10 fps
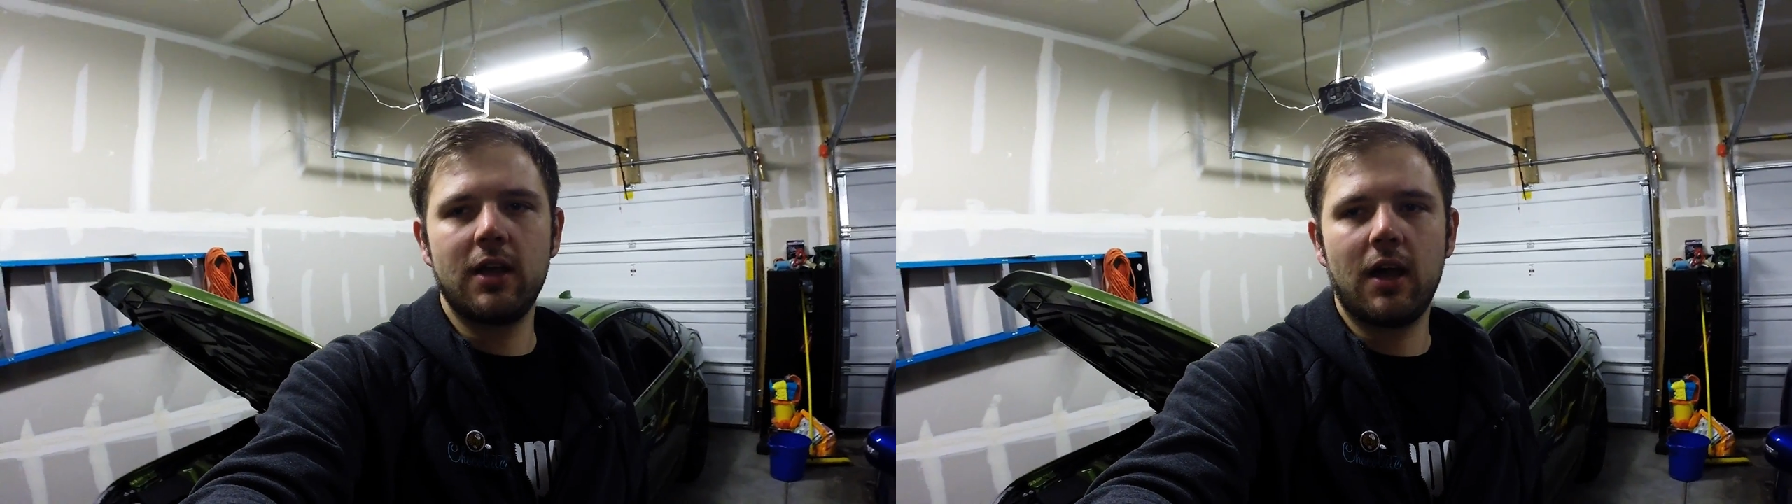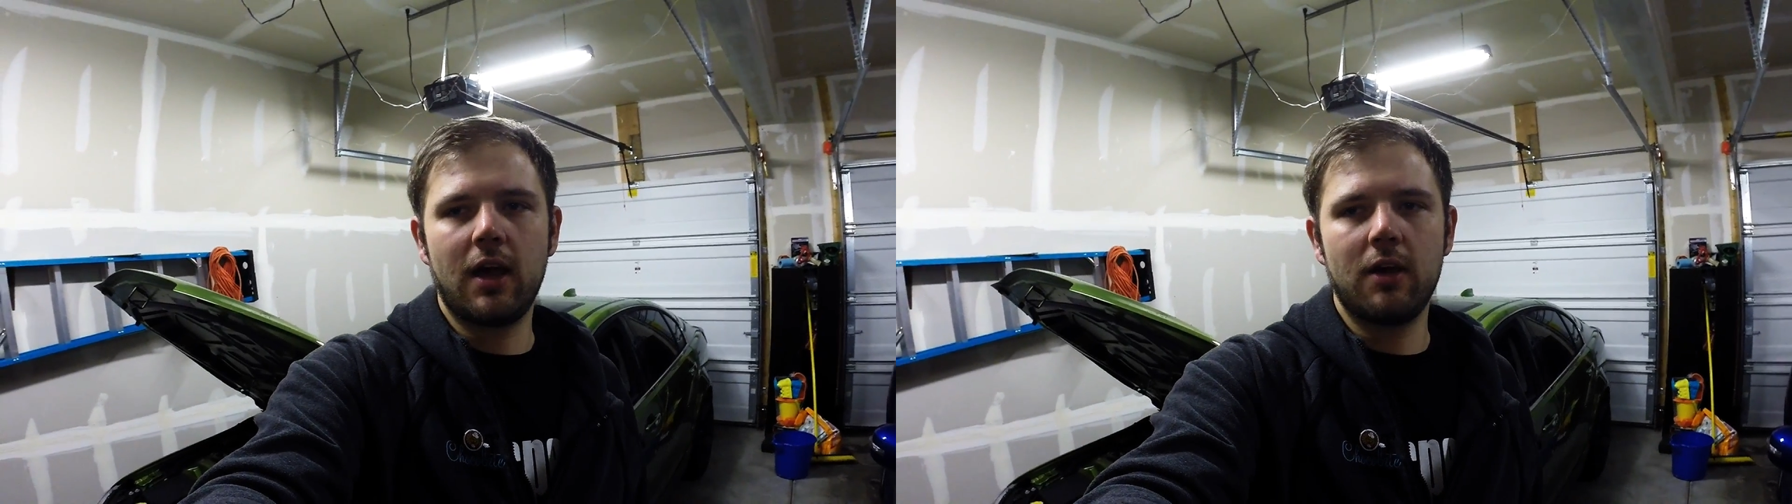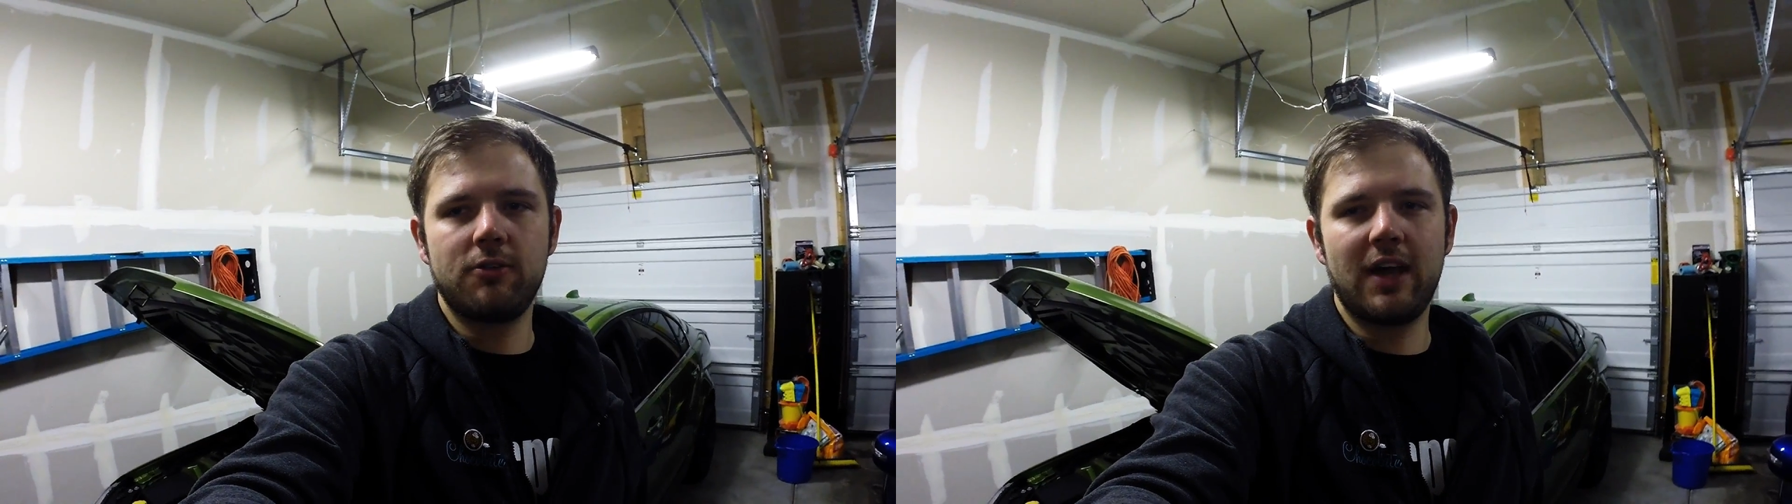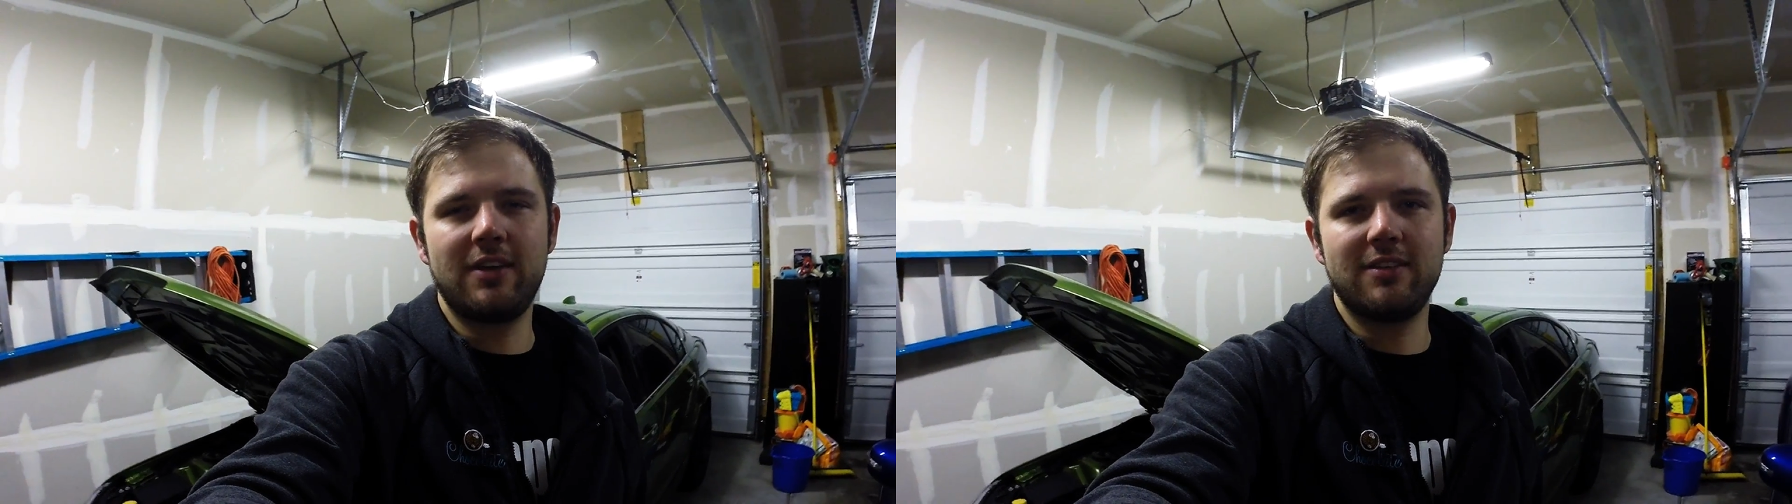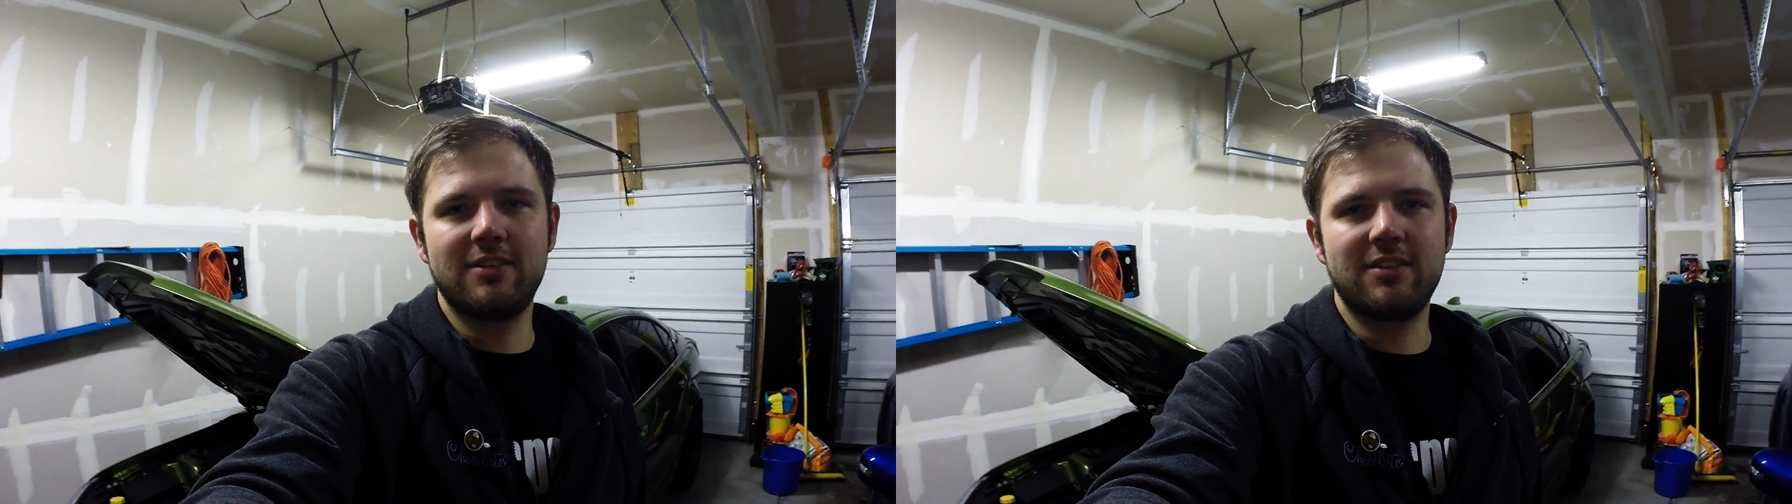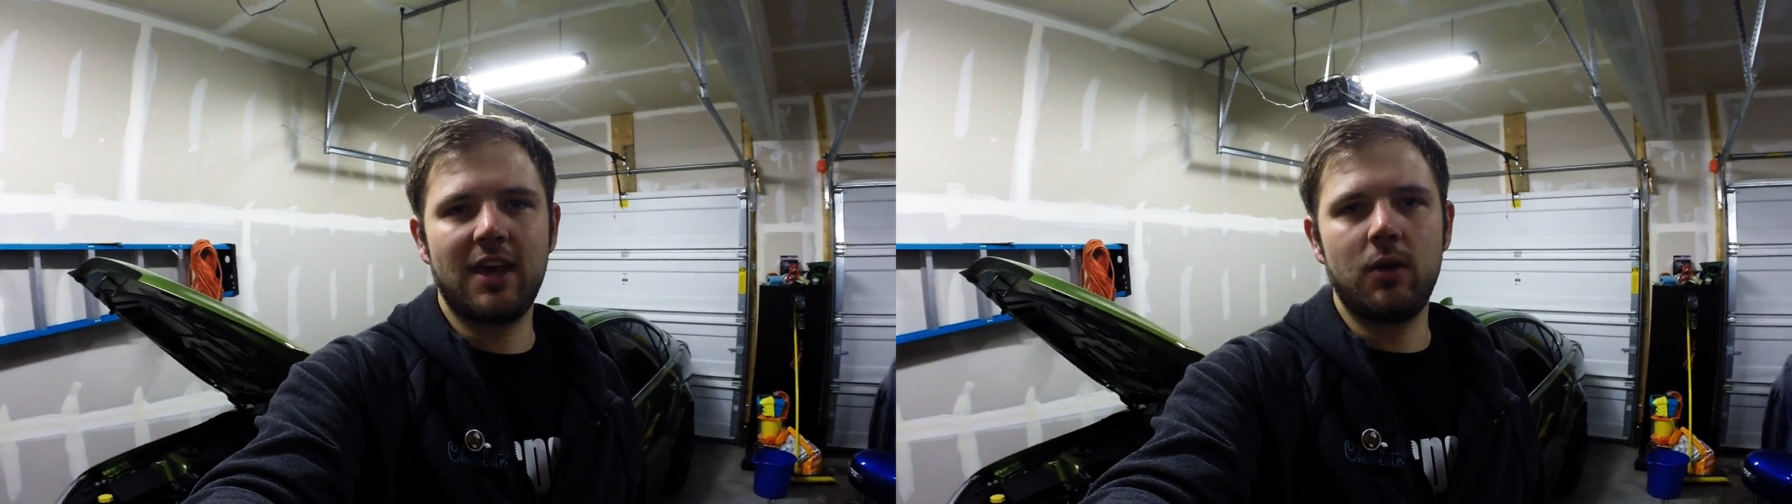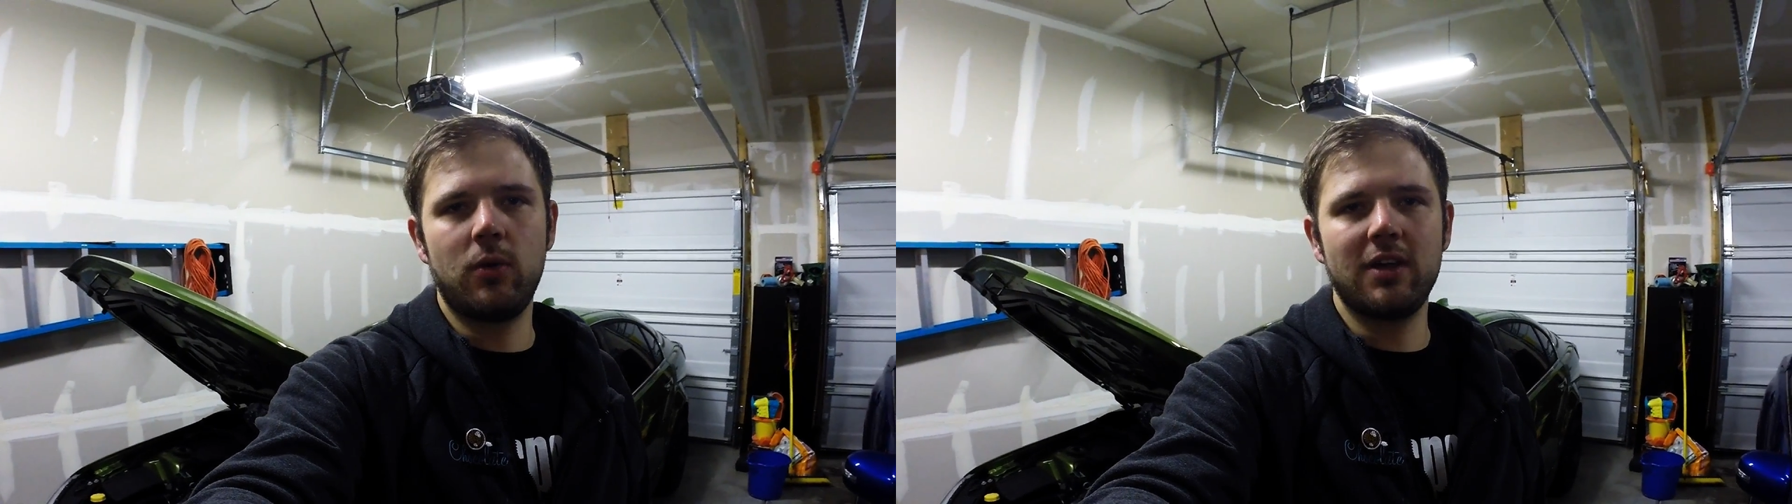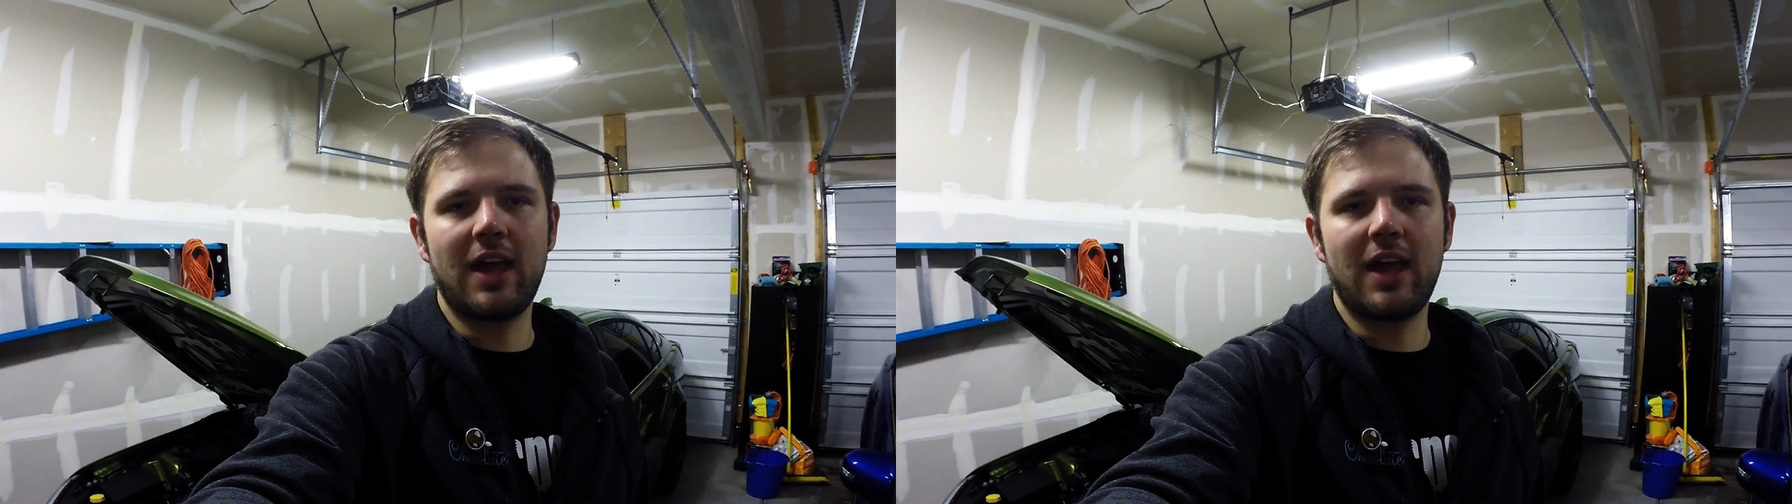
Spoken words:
If I had to say what